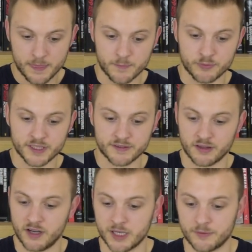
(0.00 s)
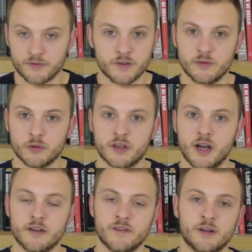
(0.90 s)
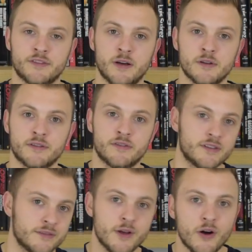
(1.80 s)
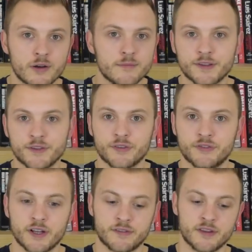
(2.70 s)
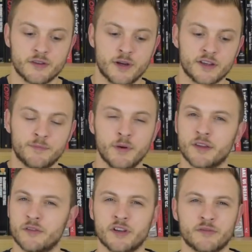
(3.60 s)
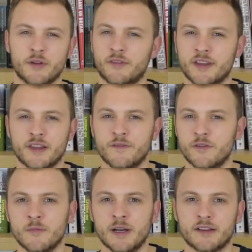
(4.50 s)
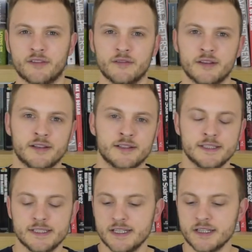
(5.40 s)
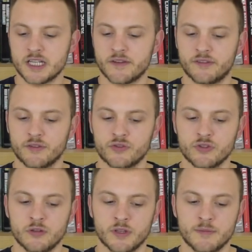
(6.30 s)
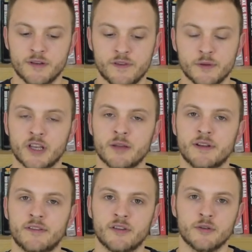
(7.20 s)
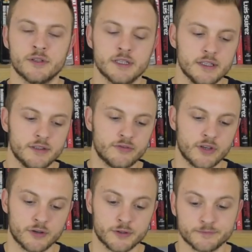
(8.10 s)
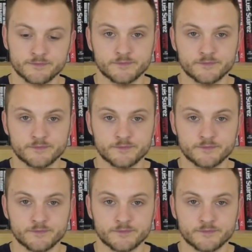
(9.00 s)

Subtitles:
the predicted lineups of all the kind of various outlets, it's not certain either way. Spurs always rotate their fullbacks, and you're never too sure what the midfield is going to be too. So